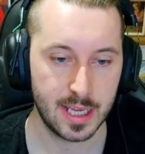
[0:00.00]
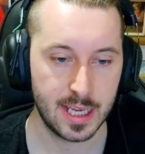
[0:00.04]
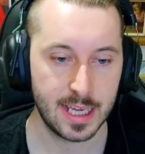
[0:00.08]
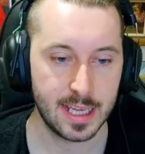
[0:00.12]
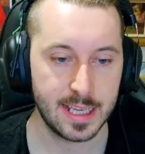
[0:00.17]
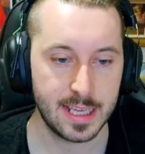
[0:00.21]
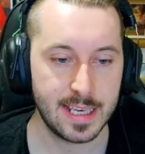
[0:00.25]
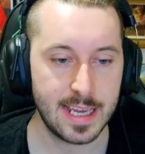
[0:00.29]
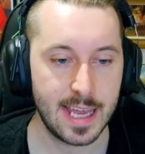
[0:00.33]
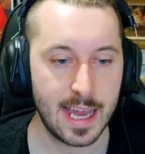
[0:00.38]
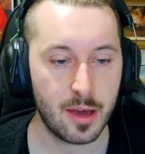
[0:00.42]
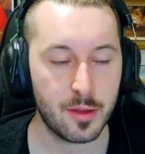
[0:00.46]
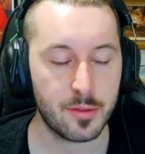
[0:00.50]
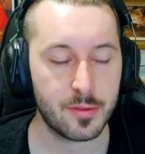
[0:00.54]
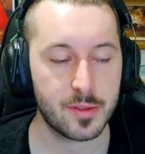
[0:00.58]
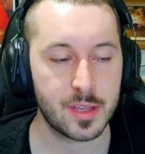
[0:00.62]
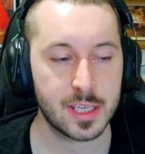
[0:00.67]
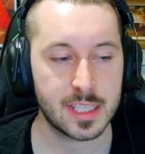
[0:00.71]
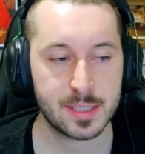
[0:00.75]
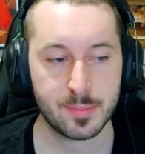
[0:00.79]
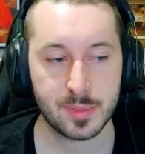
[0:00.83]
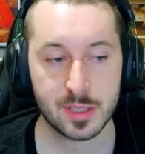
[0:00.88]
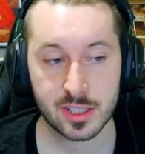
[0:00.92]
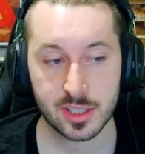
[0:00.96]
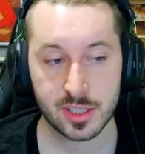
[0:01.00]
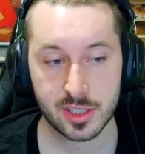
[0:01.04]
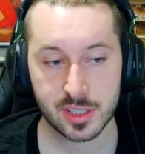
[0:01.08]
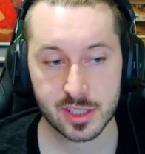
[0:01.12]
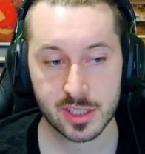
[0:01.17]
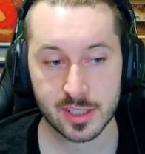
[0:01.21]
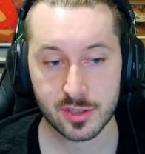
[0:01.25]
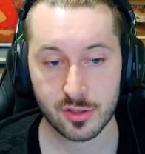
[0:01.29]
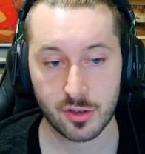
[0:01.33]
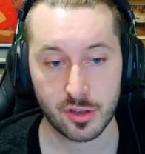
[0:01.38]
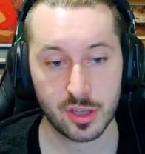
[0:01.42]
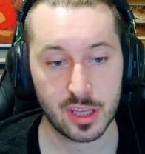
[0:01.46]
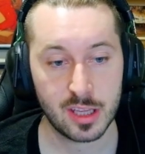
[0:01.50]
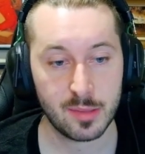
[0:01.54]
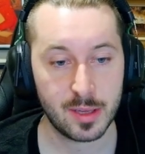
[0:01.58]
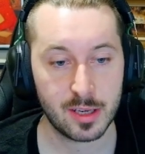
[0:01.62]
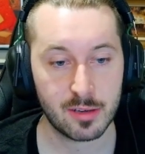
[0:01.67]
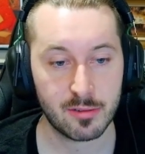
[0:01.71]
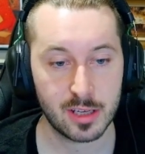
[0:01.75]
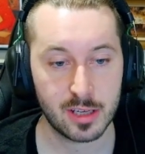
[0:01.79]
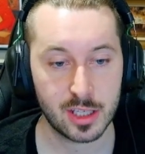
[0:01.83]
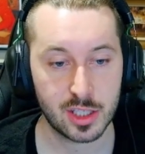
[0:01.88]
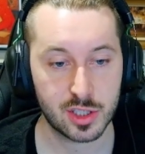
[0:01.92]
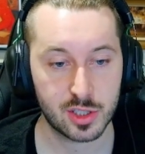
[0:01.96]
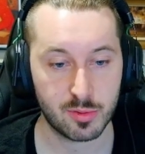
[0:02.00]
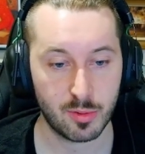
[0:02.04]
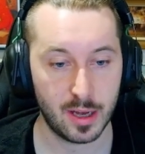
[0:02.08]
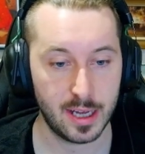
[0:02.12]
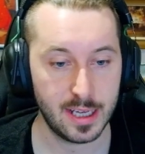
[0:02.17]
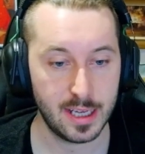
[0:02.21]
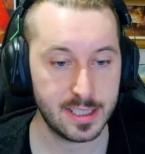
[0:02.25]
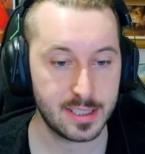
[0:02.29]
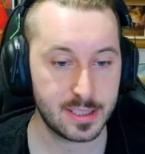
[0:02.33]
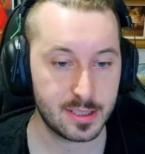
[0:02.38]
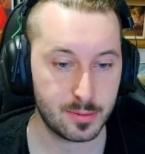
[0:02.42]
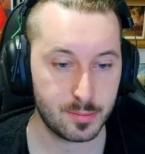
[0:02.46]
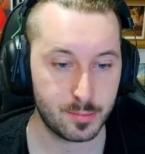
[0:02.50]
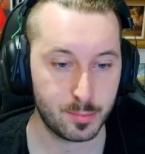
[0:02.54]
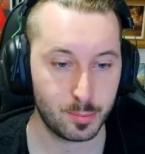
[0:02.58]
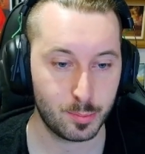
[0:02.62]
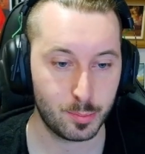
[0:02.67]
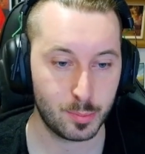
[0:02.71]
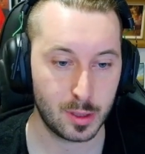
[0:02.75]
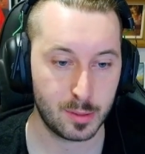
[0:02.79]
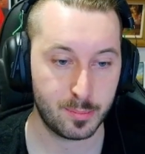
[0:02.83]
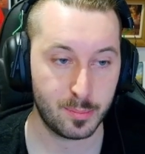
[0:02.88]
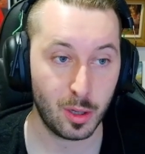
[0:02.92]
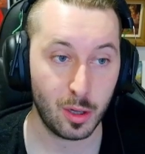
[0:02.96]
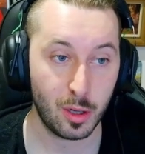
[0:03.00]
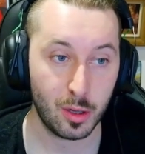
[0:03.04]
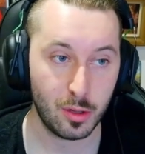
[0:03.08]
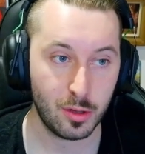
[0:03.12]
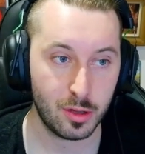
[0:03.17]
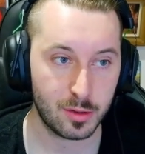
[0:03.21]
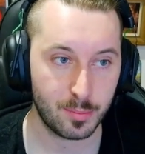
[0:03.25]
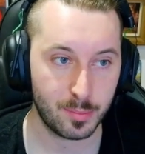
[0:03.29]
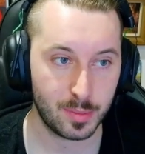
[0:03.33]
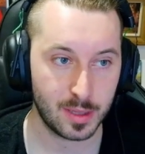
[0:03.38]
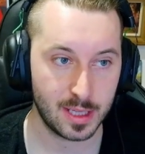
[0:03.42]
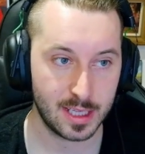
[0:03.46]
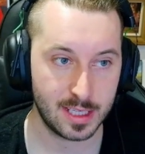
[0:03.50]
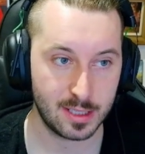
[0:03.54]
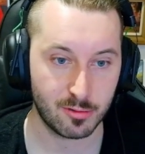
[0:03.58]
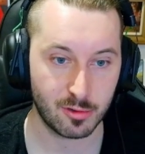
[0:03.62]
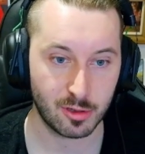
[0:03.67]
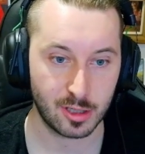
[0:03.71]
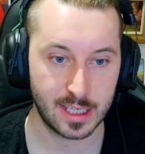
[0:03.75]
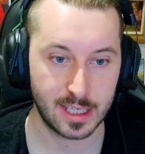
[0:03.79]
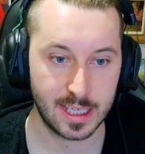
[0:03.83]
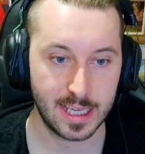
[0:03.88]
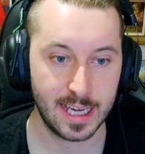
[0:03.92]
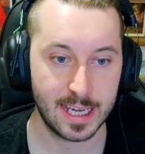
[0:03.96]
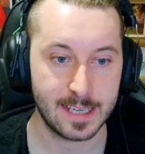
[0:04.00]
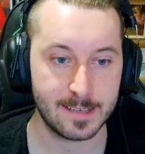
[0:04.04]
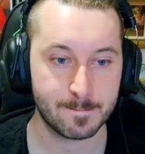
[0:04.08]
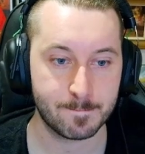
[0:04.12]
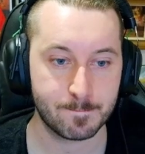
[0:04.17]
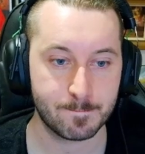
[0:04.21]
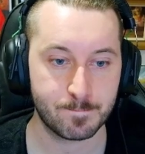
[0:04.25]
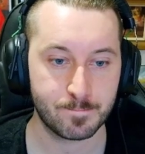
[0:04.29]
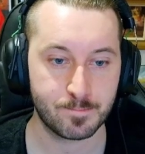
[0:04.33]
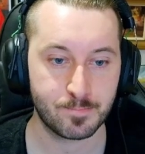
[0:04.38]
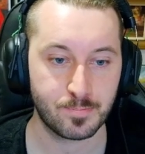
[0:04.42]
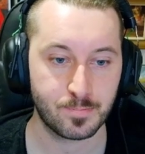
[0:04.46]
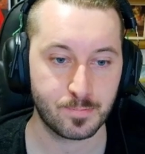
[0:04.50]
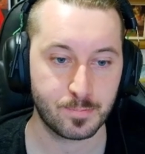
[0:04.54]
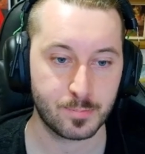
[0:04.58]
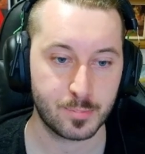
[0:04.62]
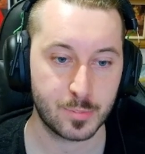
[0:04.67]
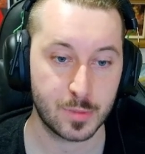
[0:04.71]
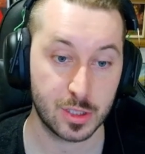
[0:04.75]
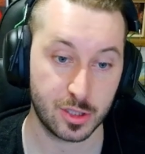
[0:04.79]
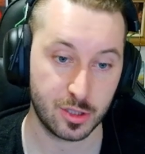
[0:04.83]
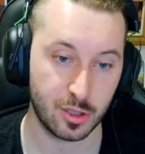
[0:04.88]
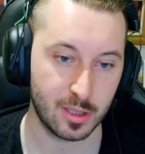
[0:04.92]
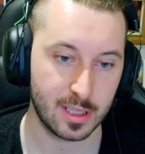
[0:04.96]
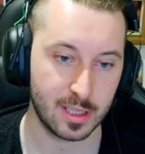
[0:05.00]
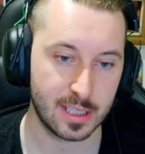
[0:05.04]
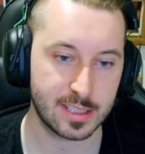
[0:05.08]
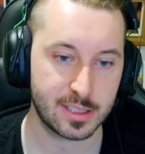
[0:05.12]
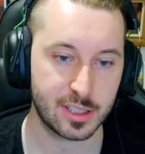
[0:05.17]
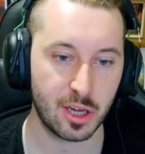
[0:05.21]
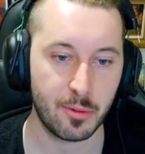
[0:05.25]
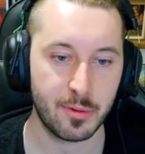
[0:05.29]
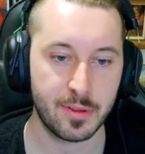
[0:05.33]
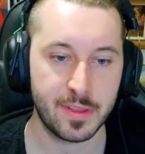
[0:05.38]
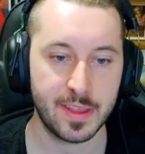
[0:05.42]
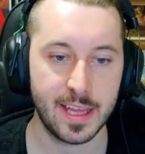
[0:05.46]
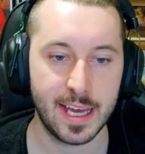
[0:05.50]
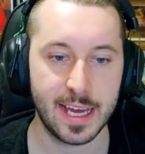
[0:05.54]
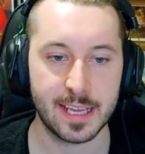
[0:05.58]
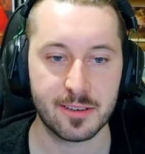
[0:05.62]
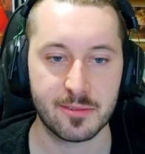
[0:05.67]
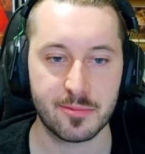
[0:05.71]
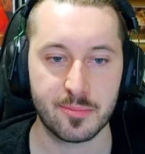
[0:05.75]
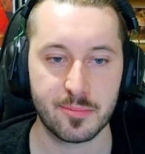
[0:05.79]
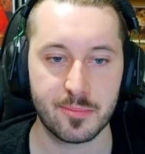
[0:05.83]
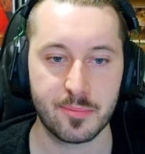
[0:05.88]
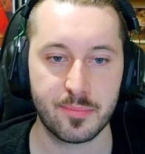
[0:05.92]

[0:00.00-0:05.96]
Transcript: Now, this position has only been reached twice, but both played rook e8. So let's go with that.